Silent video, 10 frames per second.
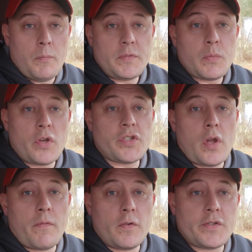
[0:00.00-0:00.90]

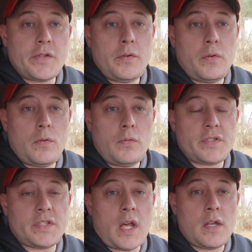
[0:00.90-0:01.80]
Switching over to
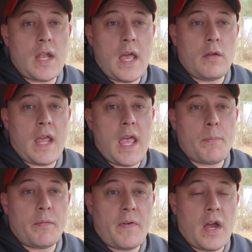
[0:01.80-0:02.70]
Sundown
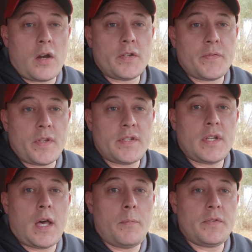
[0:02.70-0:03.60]
Amplifiers for the
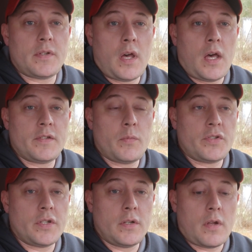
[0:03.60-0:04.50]
subs,
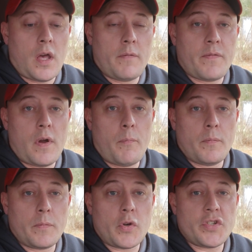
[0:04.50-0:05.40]
switching
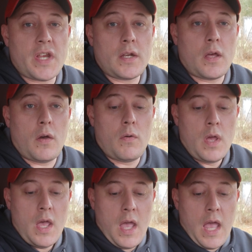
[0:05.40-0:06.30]
from Crescendo,
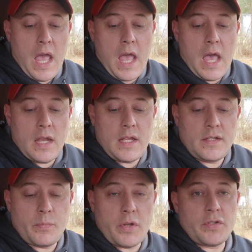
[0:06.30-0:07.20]
and
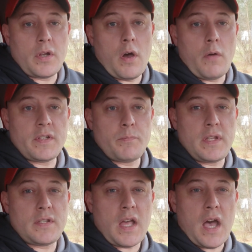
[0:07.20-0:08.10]
he's switching all his
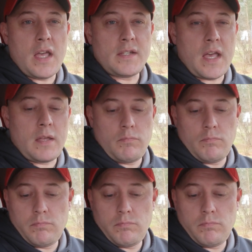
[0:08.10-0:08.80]
mids and highs. I'm